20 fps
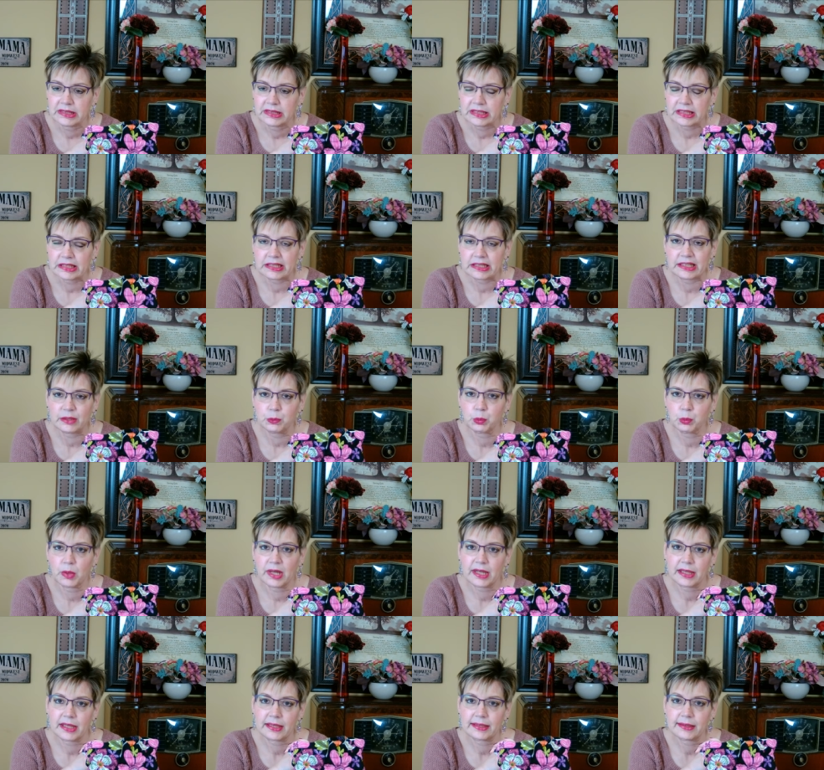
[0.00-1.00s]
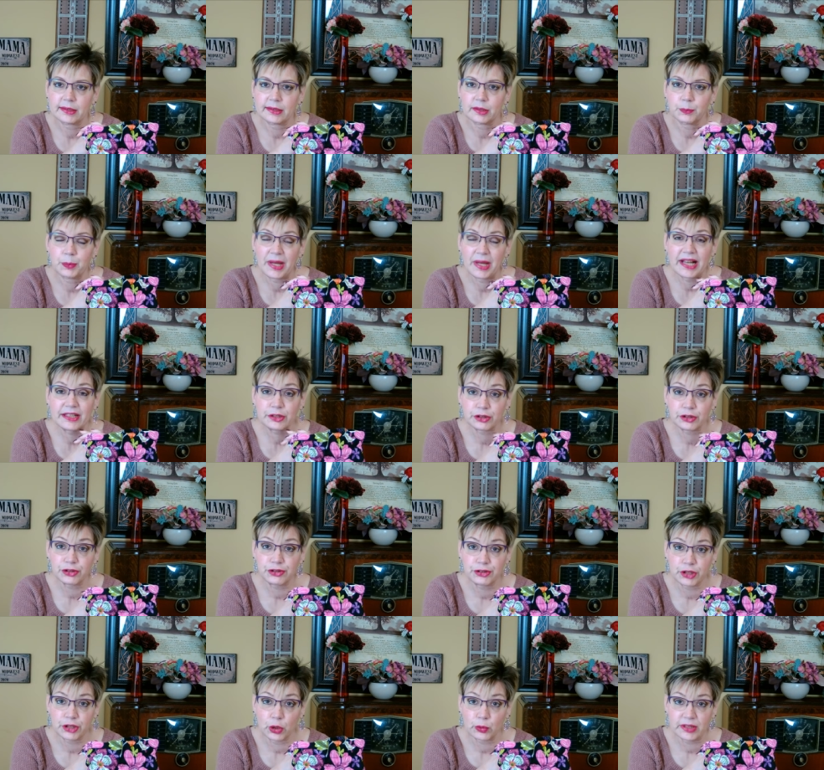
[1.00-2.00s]
in my pattern
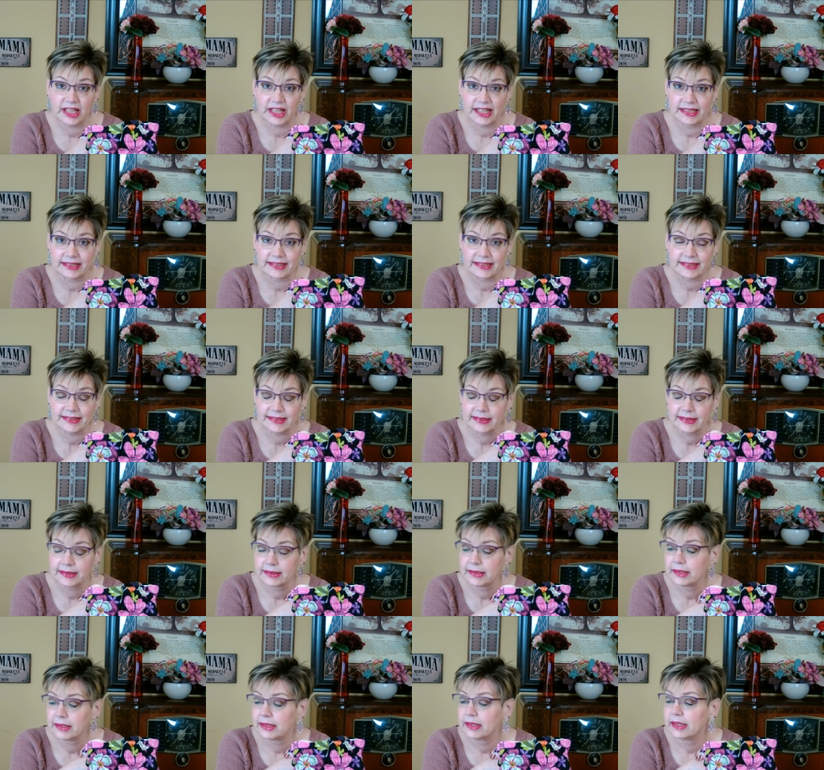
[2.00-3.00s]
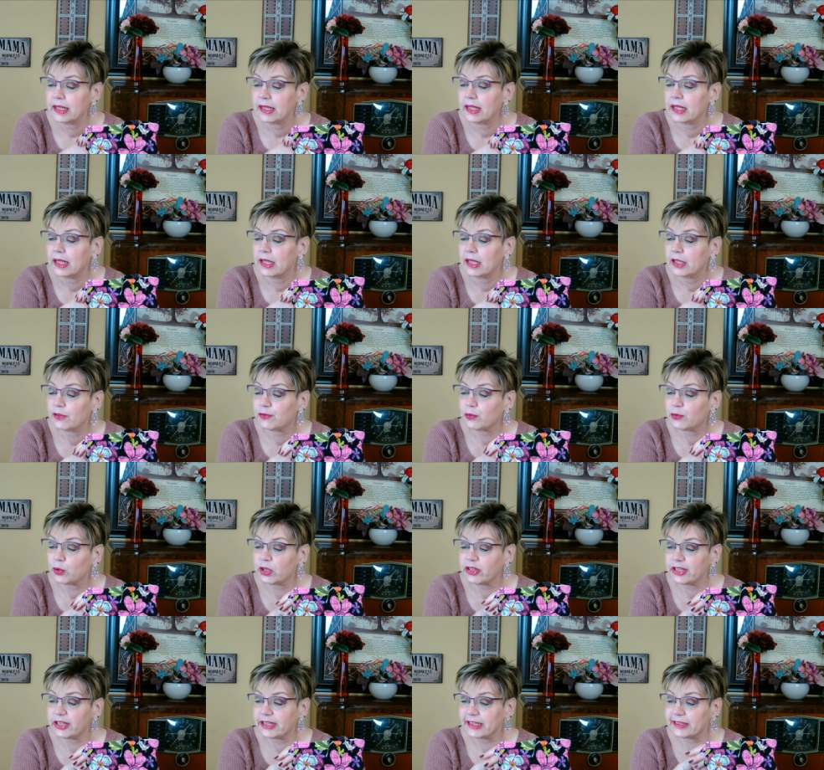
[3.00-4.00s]
showcase for
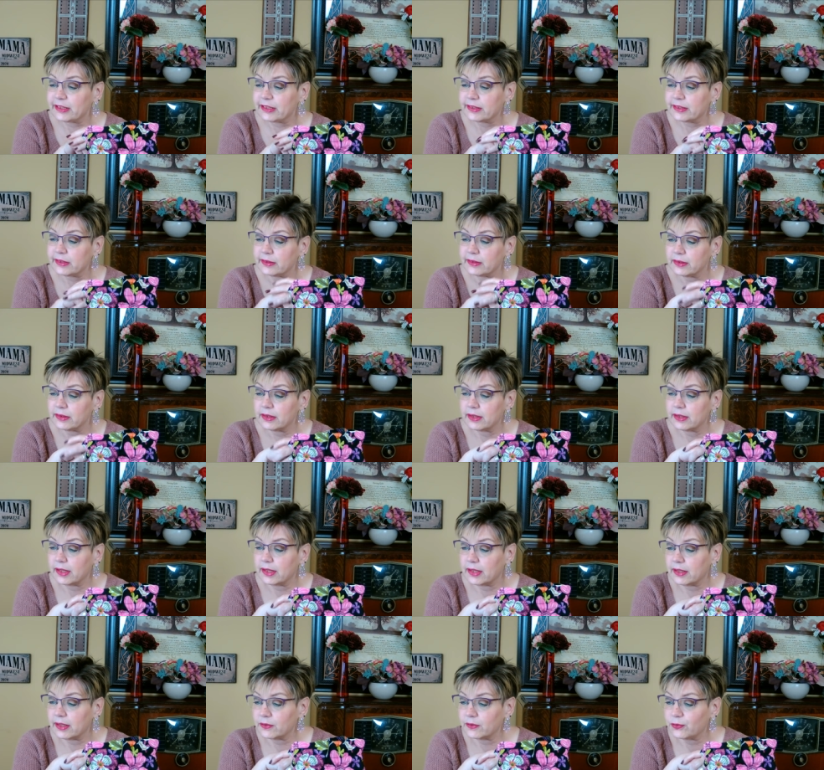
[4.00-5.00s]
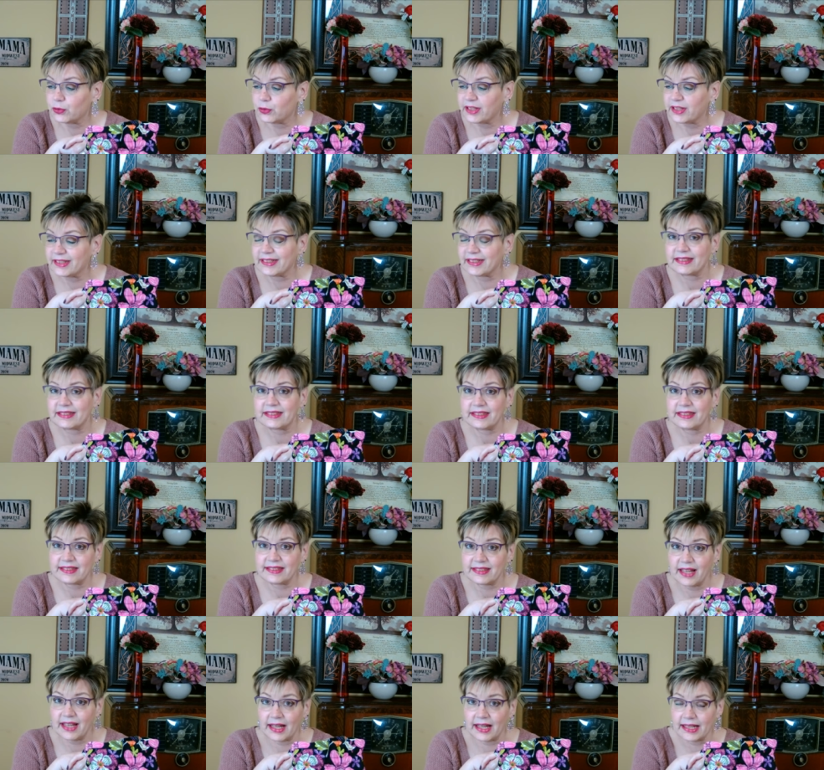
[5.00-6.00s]
this uh, for this
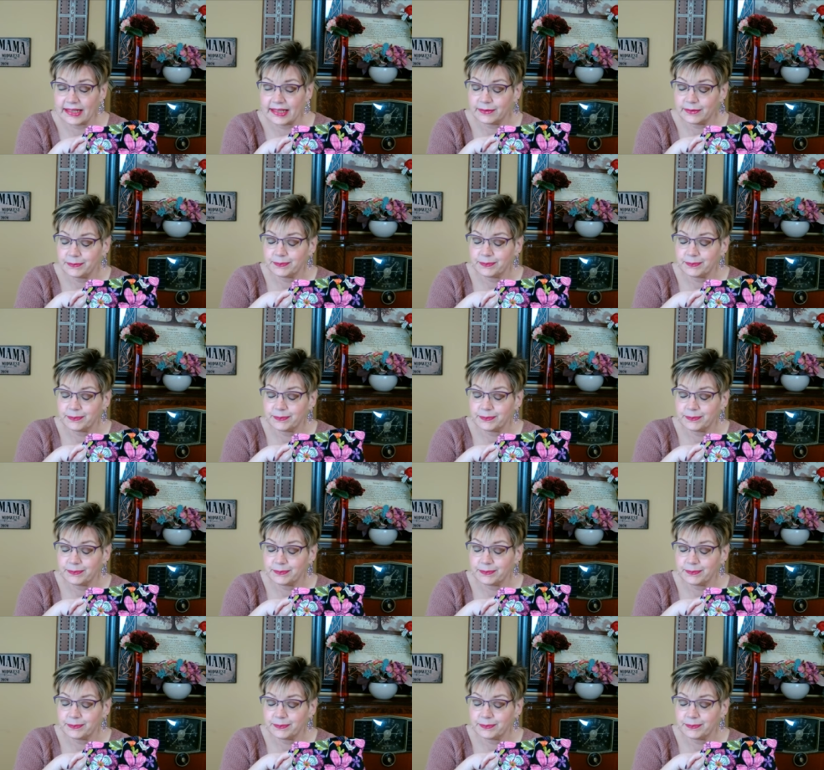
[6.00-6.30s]
design.